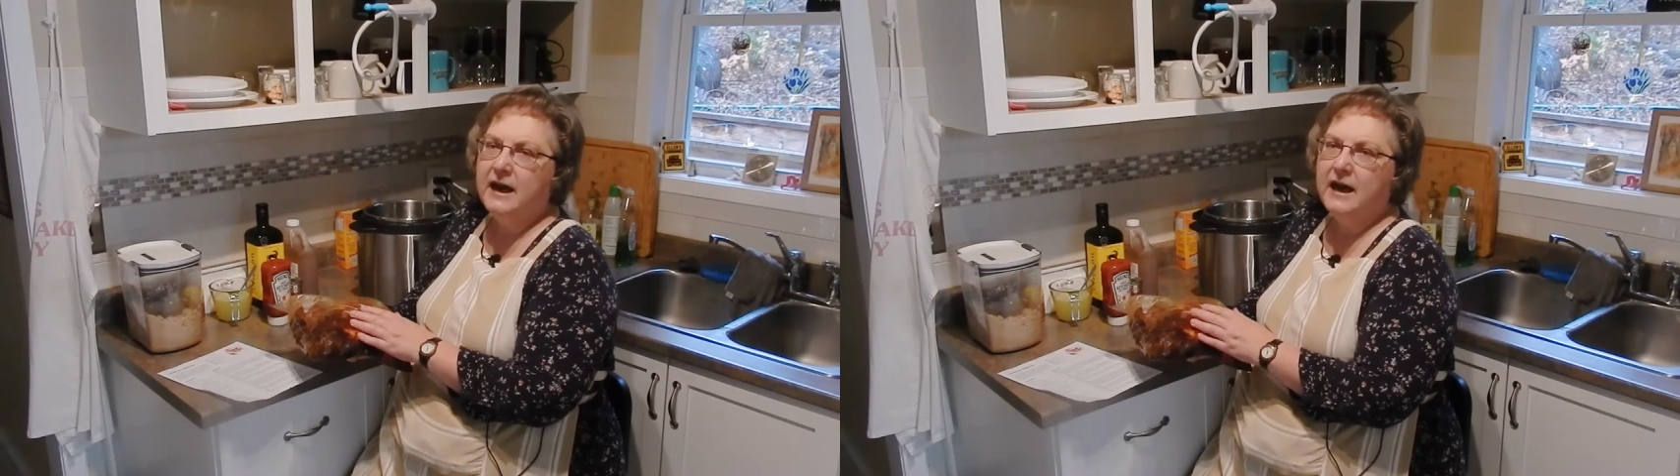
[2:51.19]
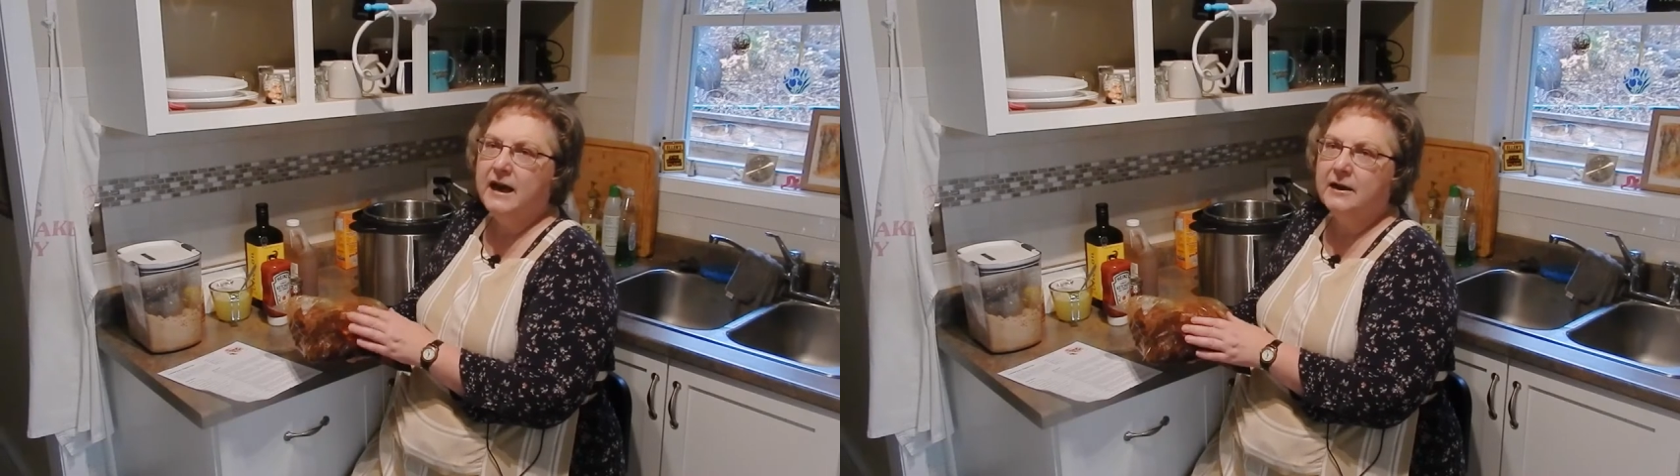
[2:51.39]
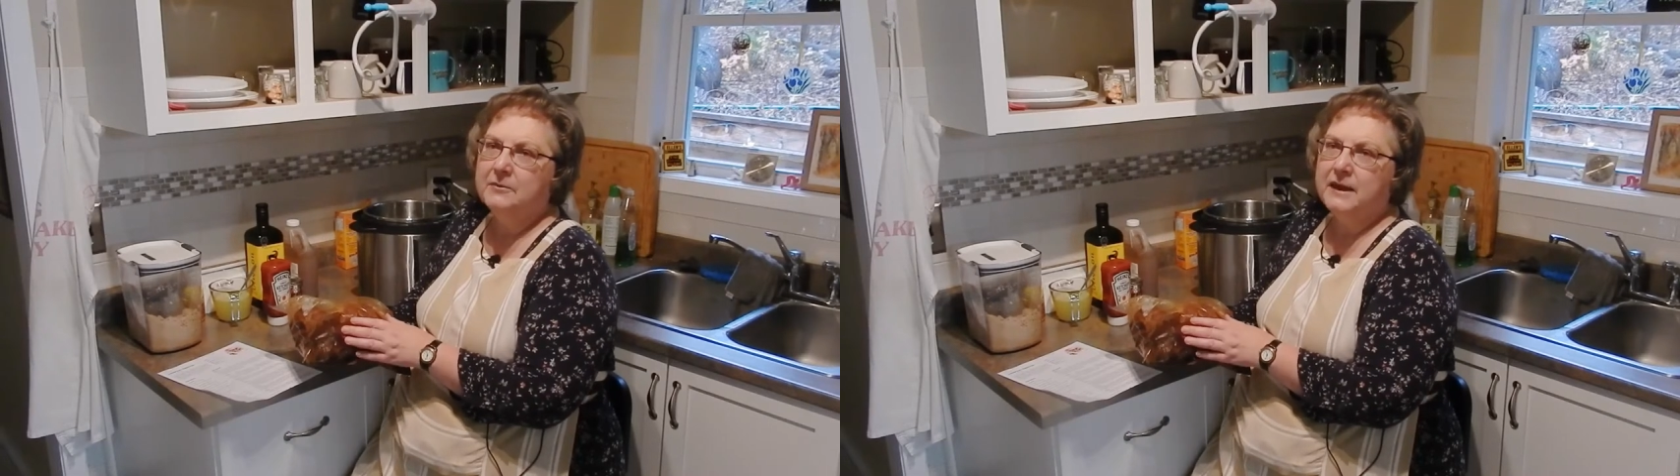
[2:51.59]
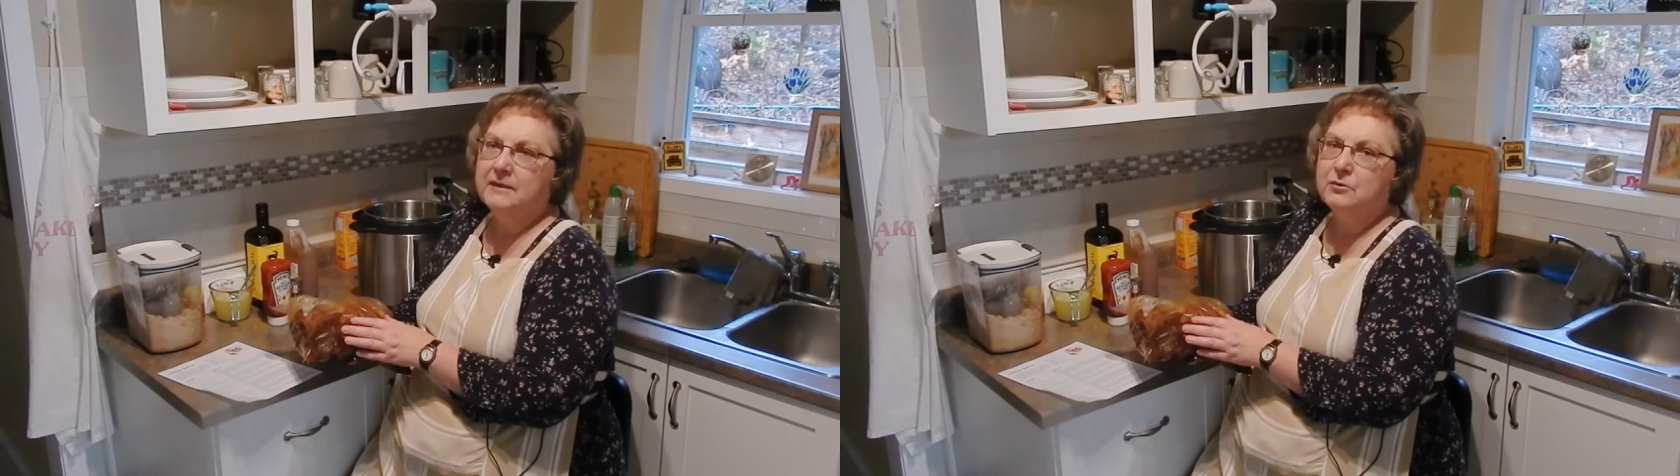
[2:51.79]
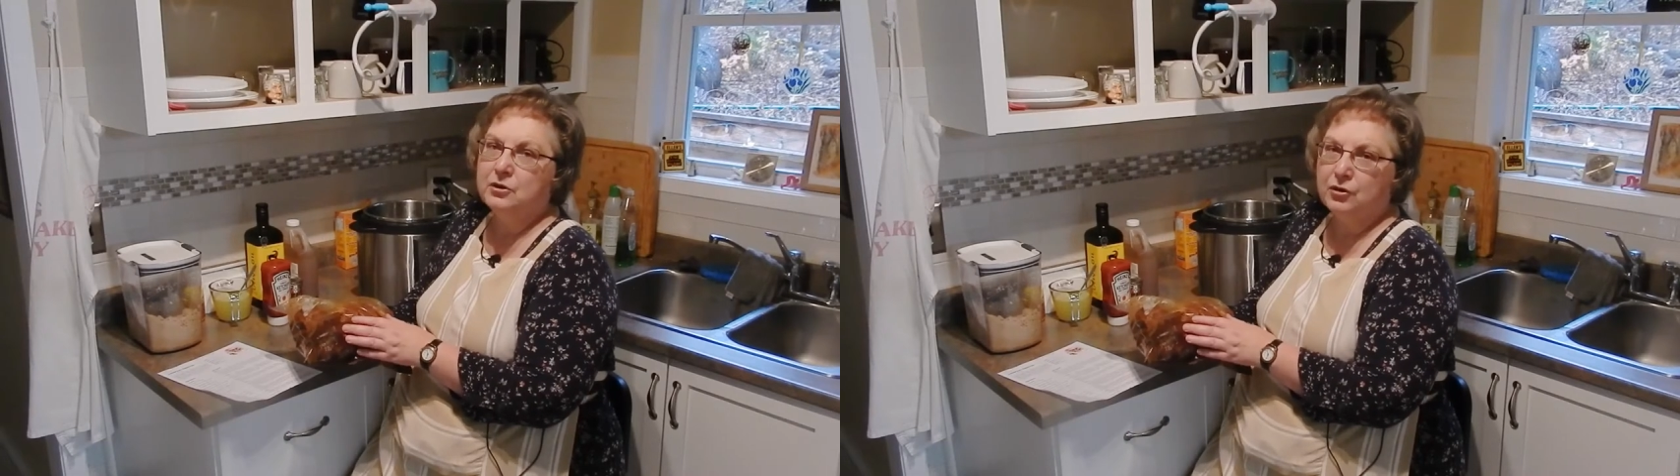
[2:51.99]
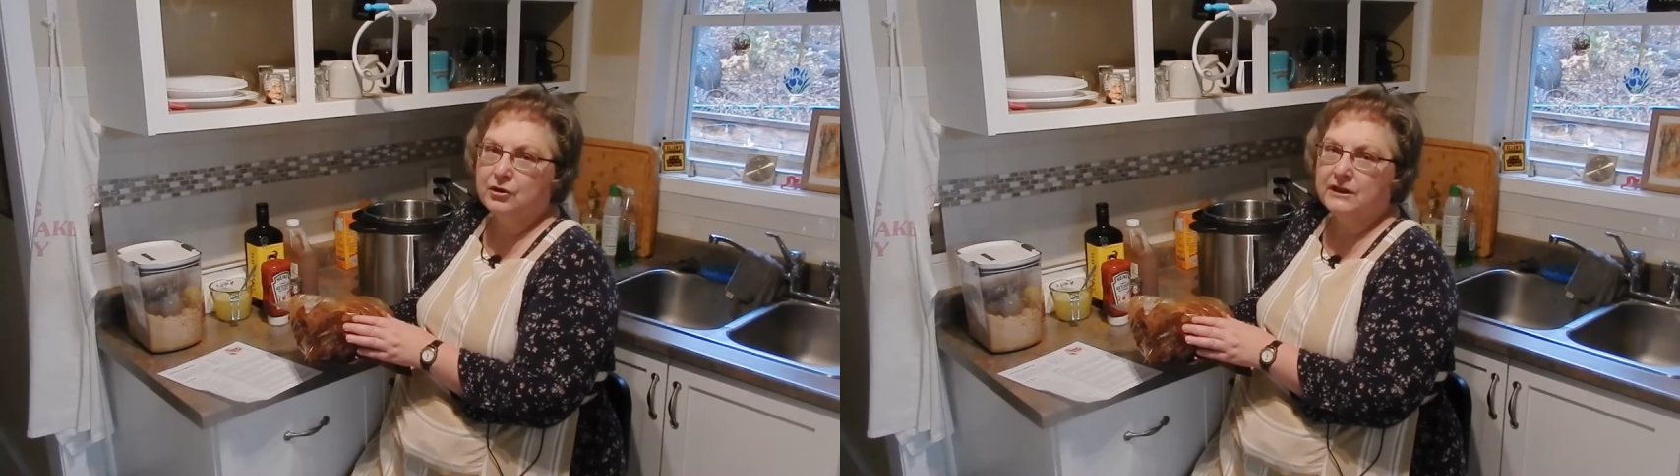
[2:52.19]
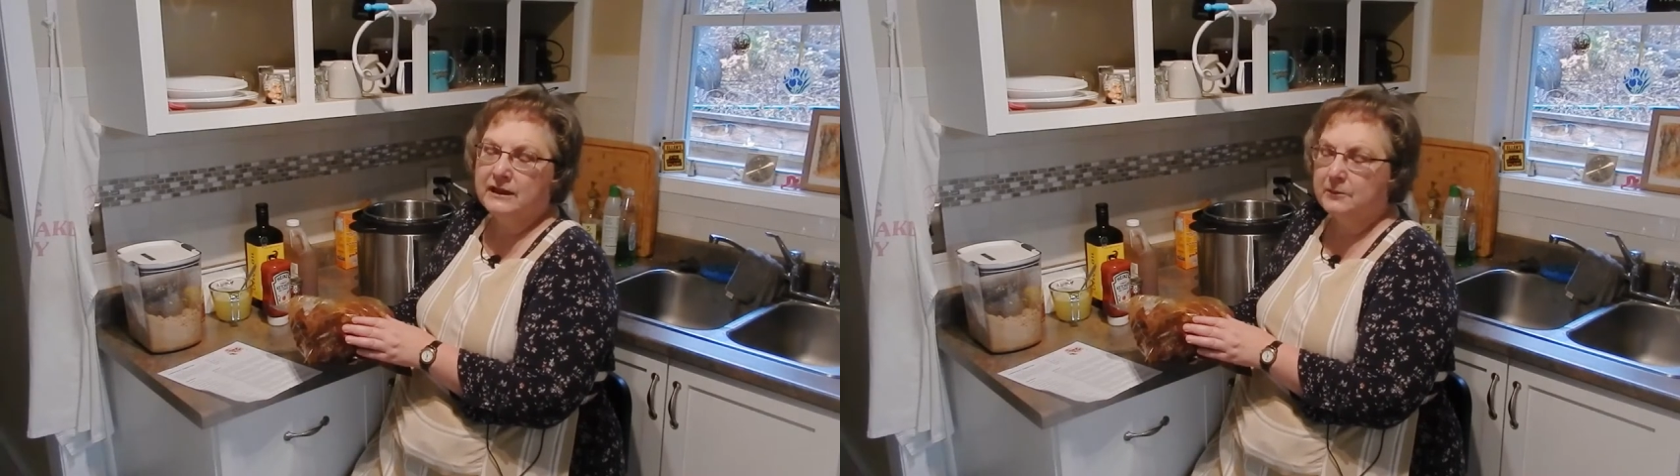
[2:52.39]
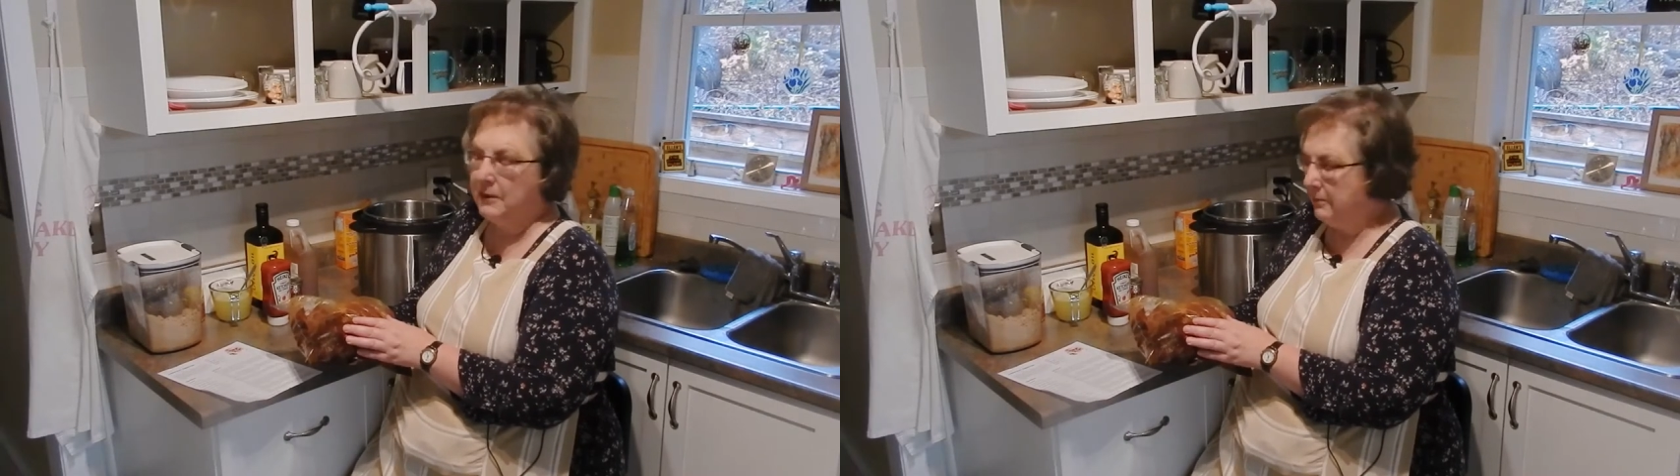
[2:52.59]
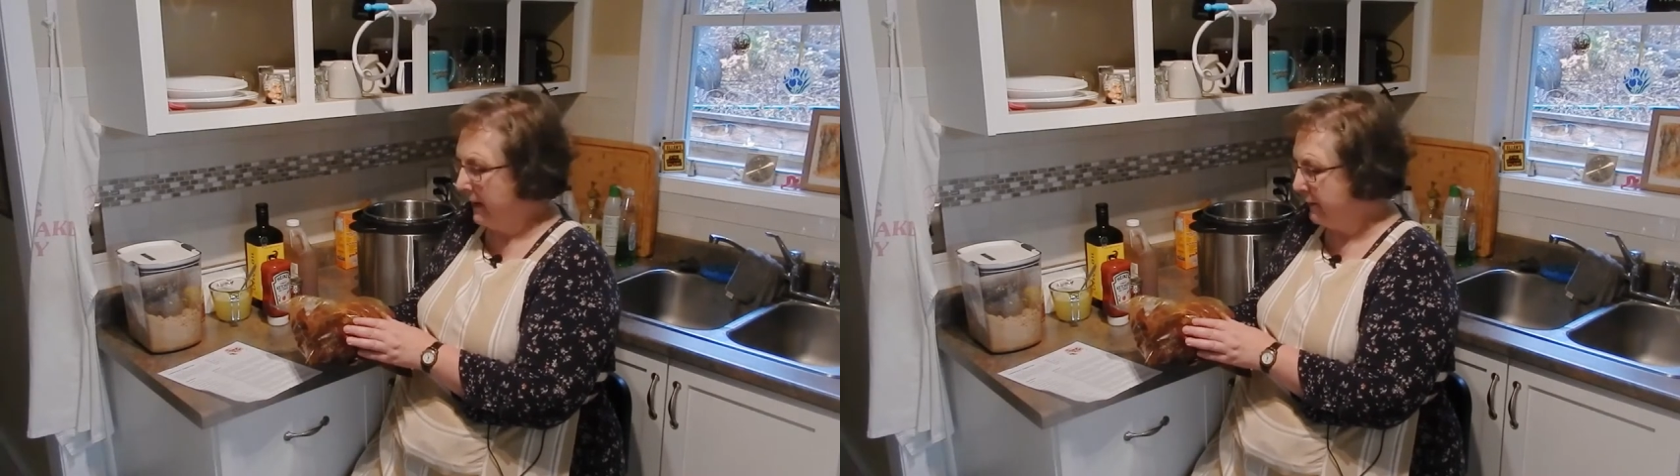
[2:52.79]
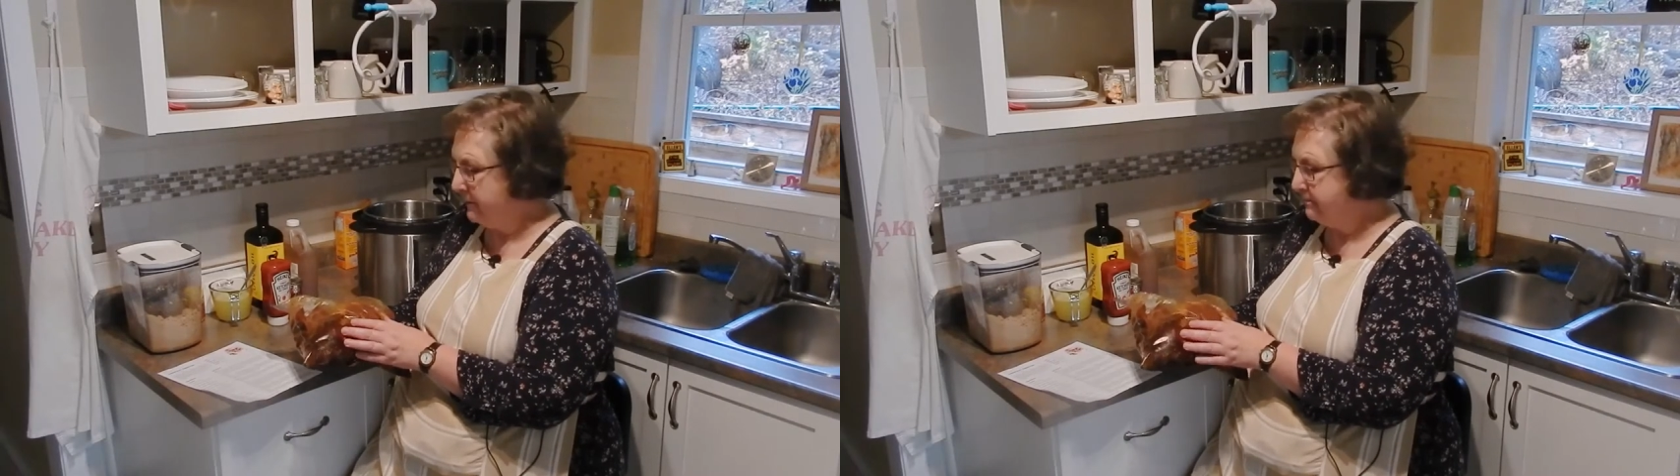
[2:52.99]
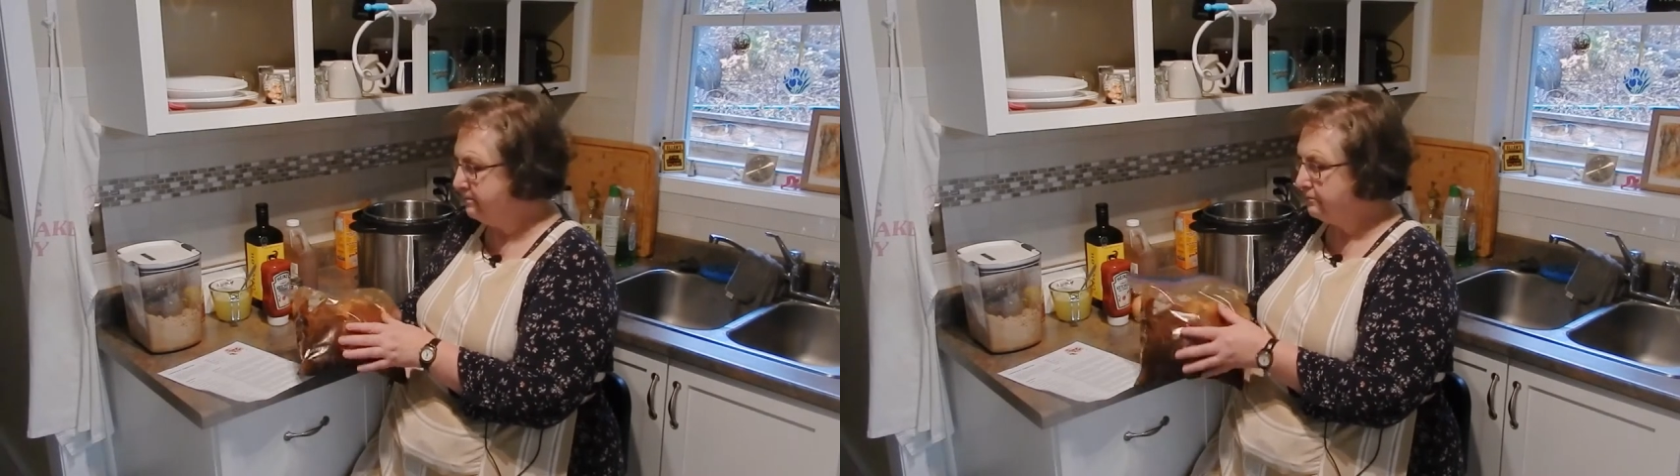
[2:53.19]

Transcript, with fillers: um, it will cook a little bit better.